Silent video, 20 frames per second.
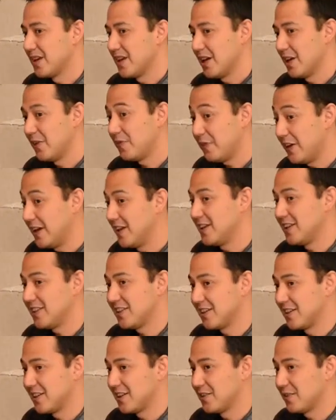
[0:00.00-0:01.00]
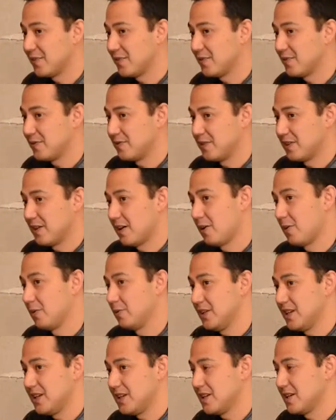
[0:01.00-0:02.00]
if anything, if the whole
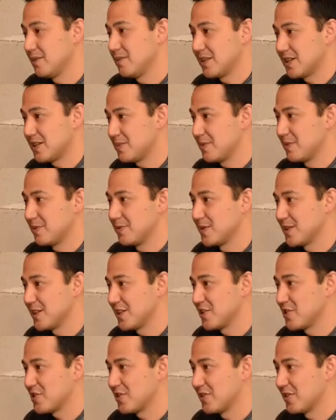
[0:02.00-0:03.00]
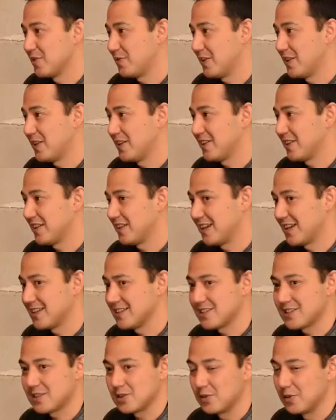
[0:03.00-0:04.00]
EDM experimentation, if anything,
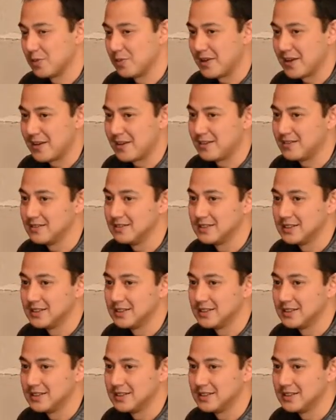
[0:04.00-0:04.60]
that's taught me